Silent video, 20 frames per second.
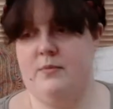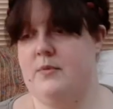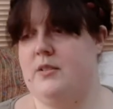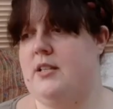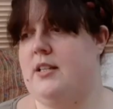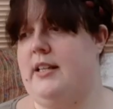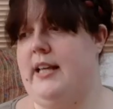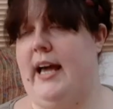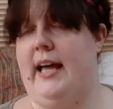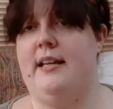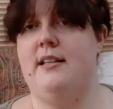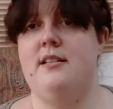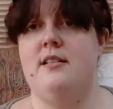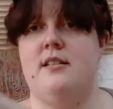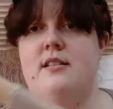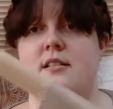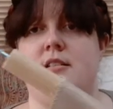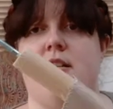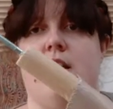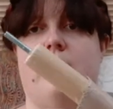to the end,
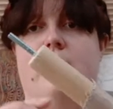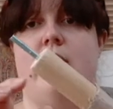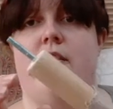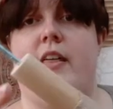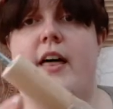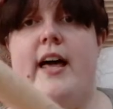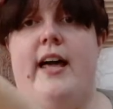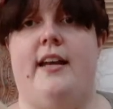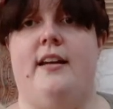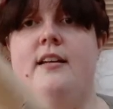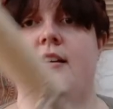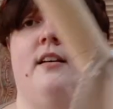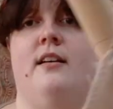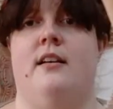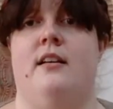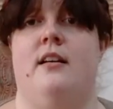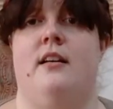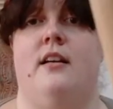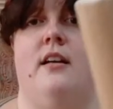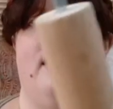so that then
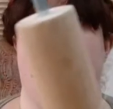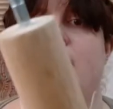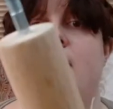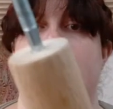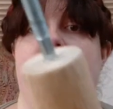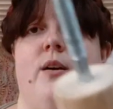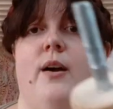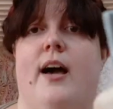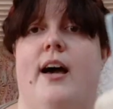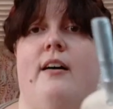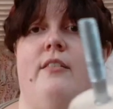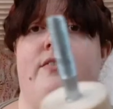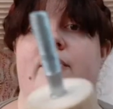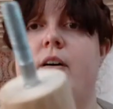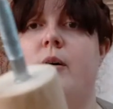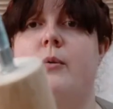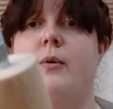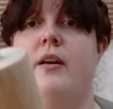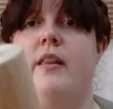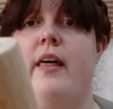you have
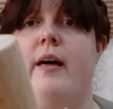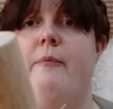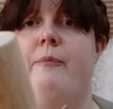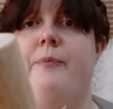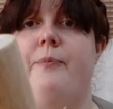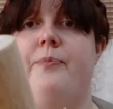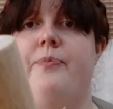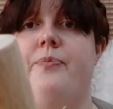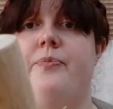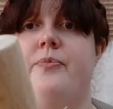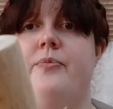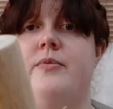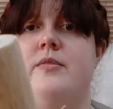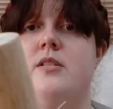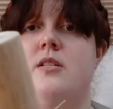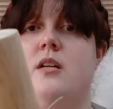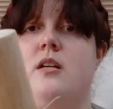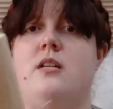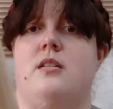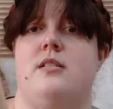one of them.
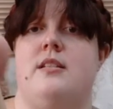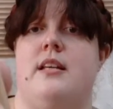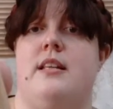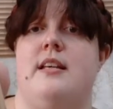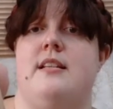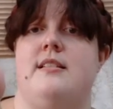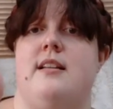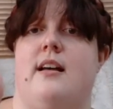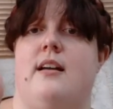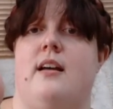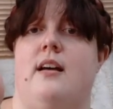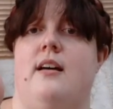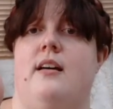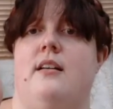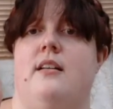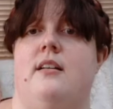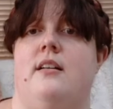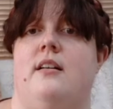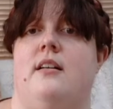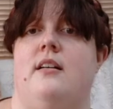So you can see there's like a
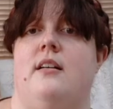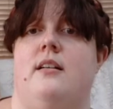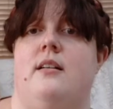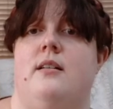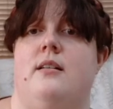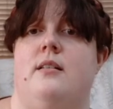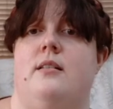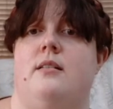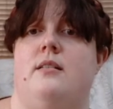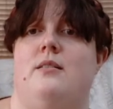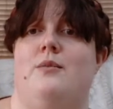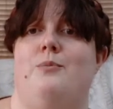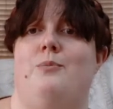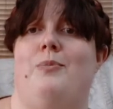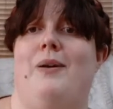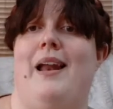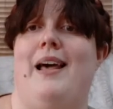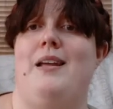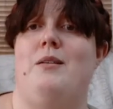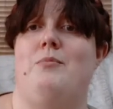
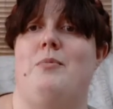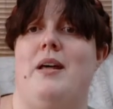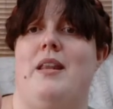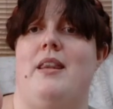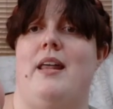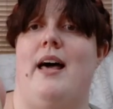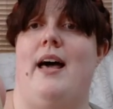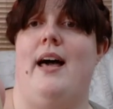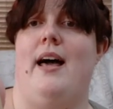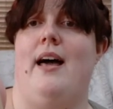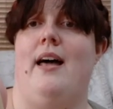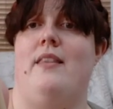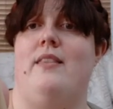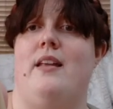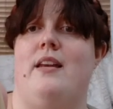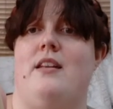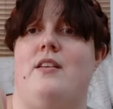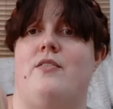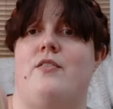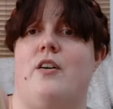plain bit there, and
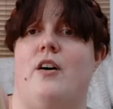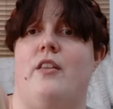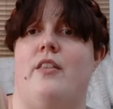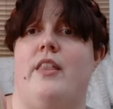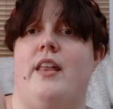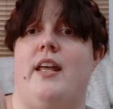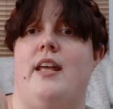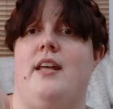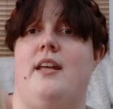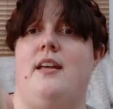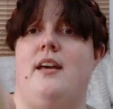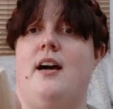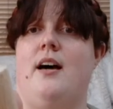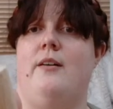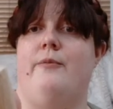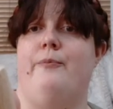then you've got the